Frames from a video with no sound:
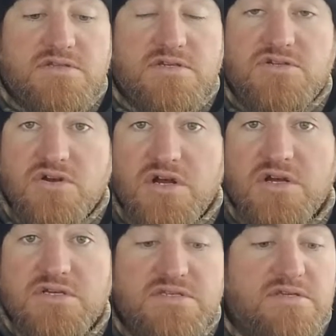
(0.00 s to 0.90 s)
to
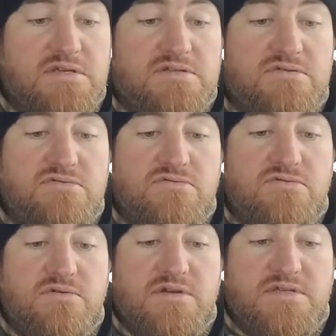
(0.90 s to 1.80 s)
drugs,
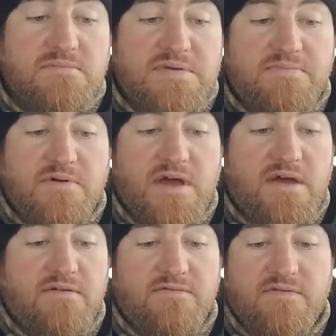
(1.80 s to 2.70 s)
to some people
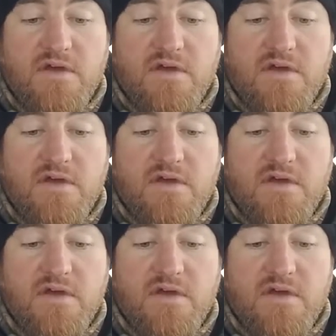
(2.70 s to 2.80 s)
have